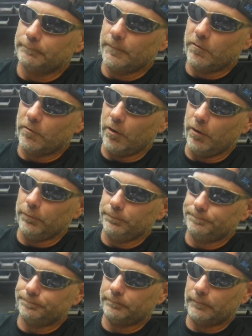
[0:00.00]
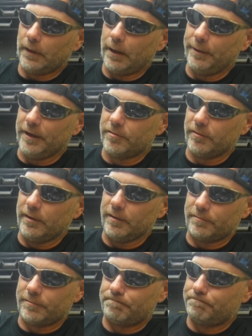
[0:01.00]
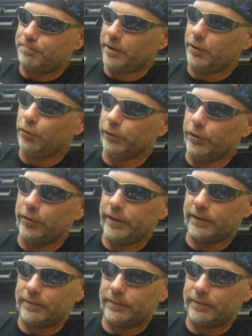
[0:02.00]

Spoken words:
So I mean, it's pretty cool unit.